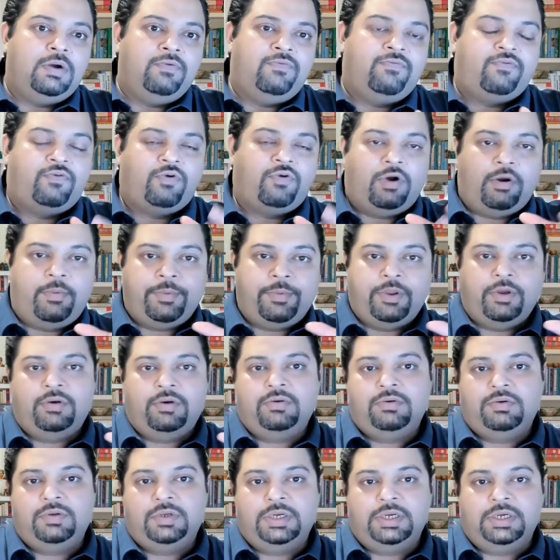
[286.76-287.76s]
from
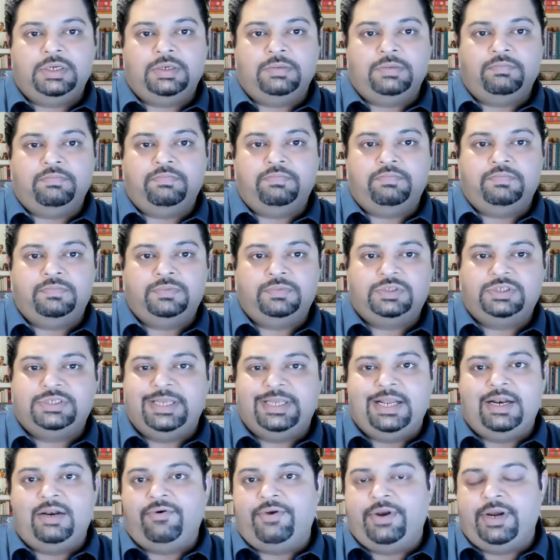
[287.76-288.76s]
your
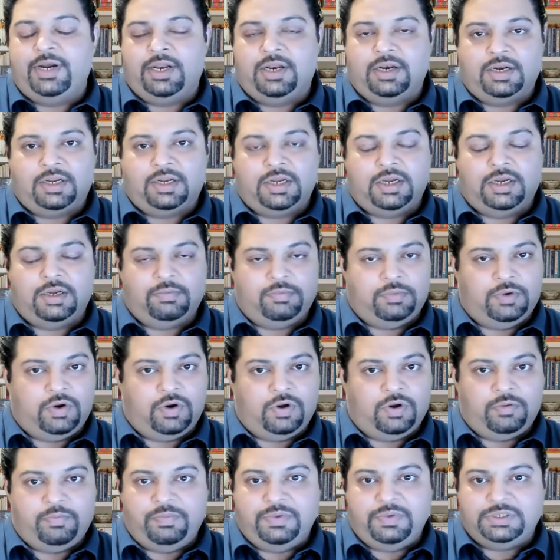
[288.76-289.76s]
salaried income
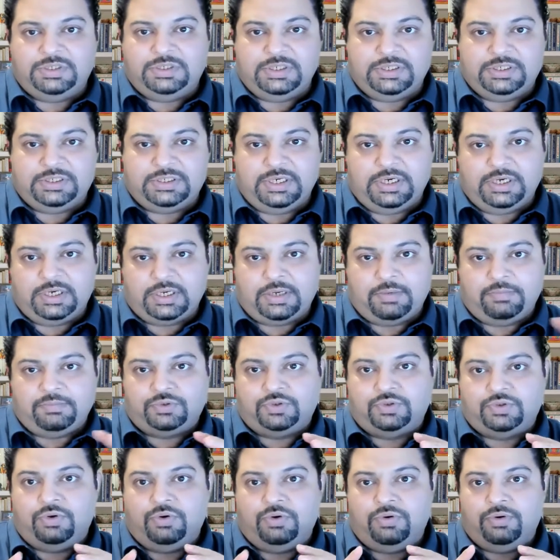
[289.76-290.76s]
or business income.
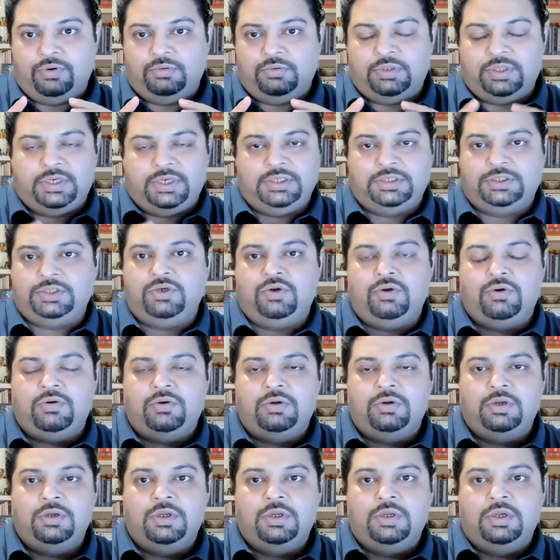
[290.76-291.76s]
So there is
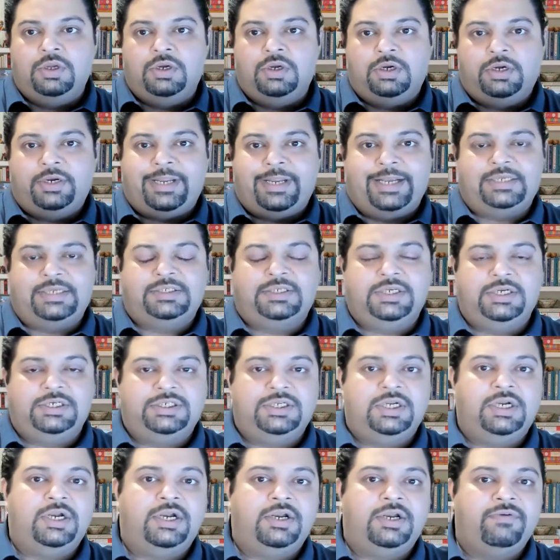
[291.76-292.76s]
no
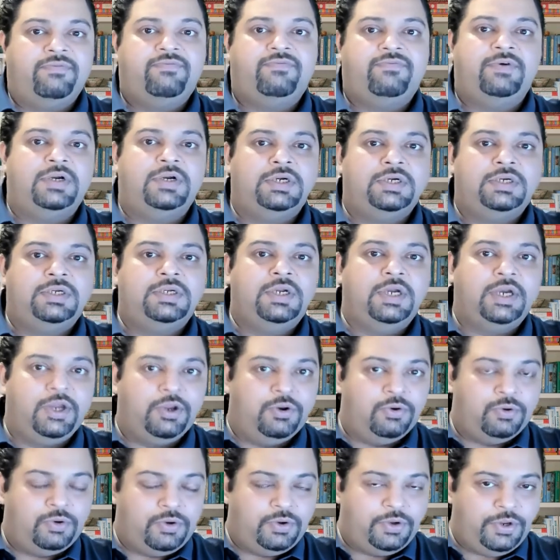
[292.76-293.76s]
taxation refund
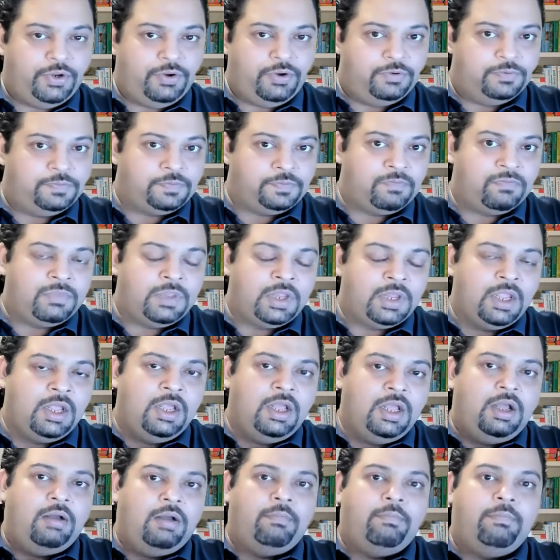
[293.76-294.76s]
due to you.
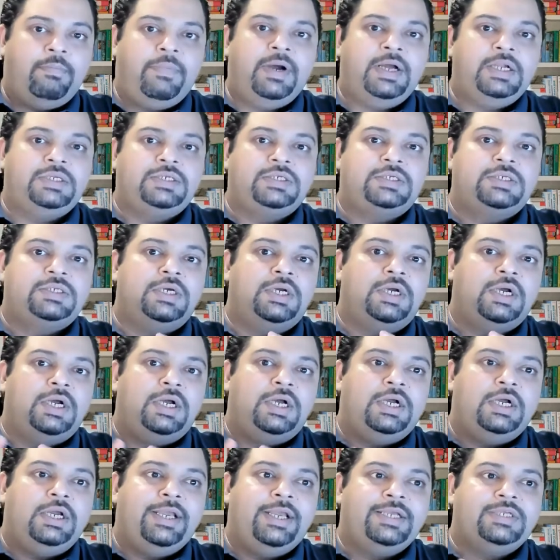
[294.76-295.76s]
But
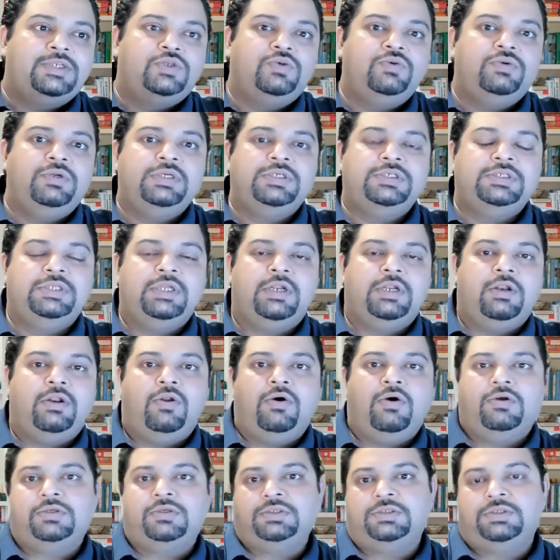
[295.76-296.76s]
as soon as the
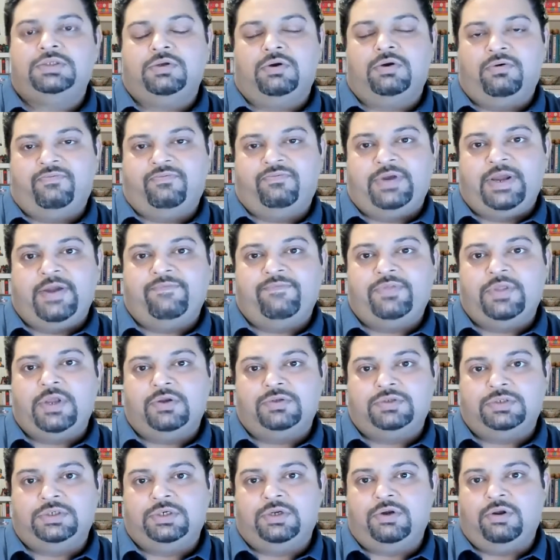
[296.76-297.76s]
loss of
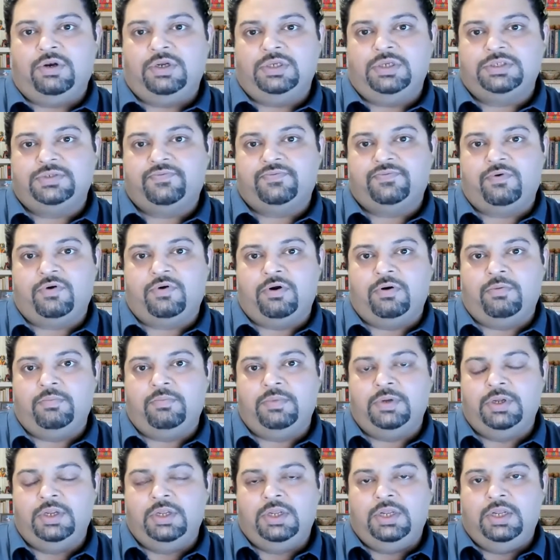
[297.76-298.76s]
$5,000
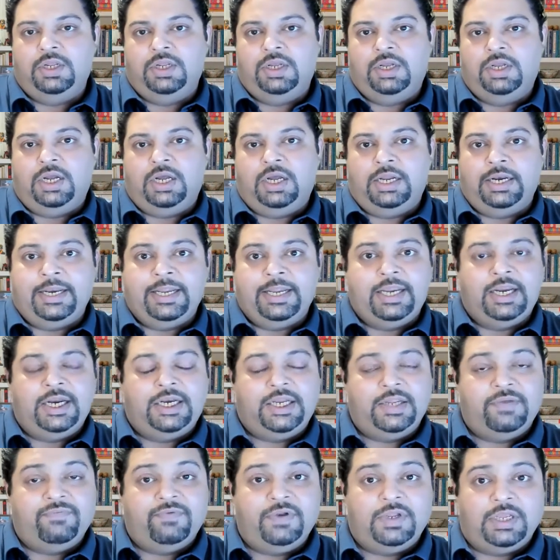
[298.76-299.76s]
from
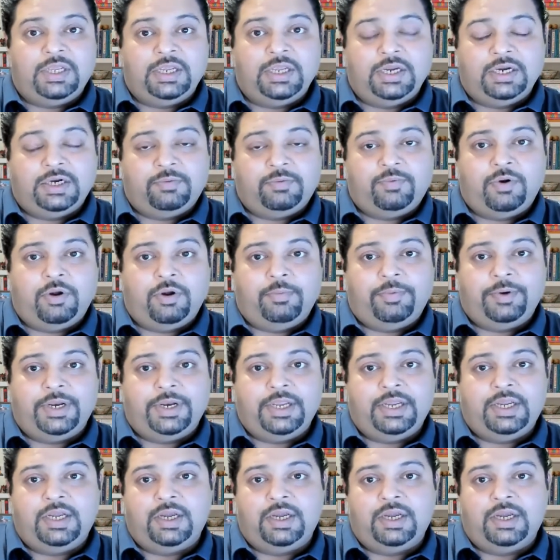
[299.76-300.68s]
negatively geared property